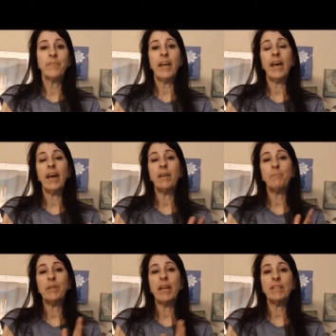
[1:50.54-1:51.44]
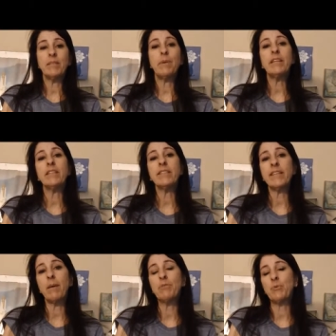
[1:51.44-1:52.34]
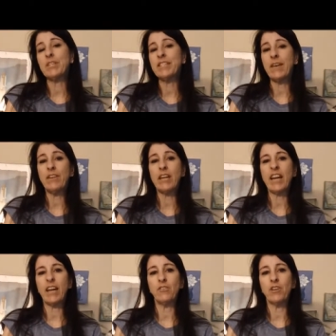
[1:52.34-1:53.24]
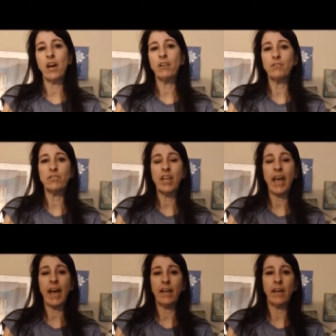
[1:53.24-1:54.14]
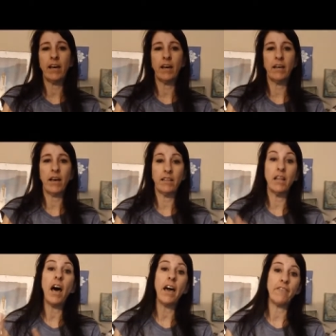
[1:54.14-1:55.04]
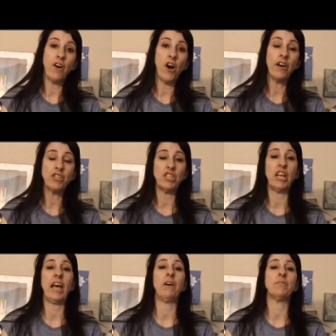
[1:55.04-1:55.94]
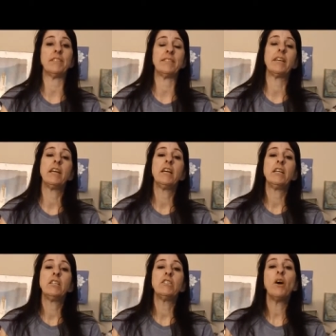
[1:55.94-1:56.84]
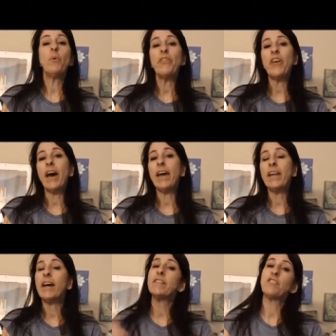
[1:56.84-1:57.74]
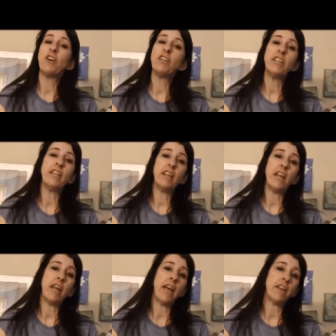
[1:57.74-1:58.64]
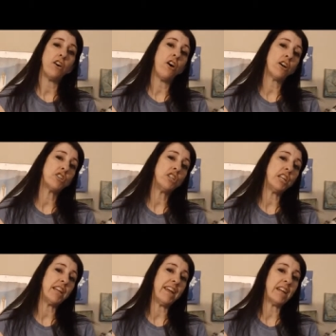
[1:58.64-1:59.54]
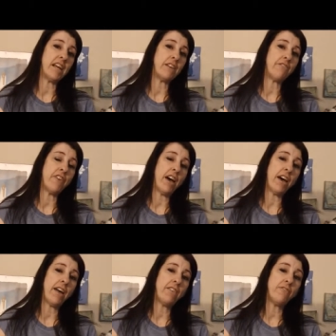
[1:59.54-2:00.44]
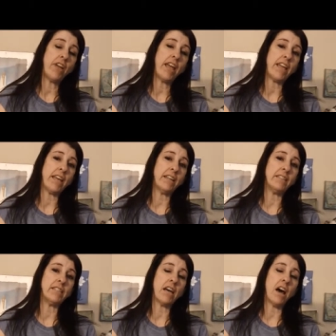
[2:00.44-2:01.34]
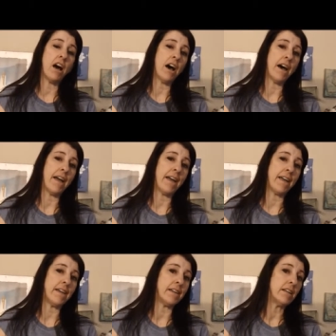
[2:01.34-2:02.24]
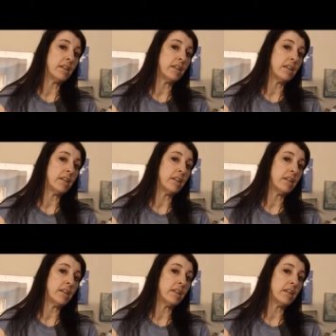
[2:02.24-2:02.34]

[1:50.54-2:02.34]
had been estimated to sell between seven and eight hundred dollars at a, a, live auction house. So with that, I started it at auction at 9.95, and I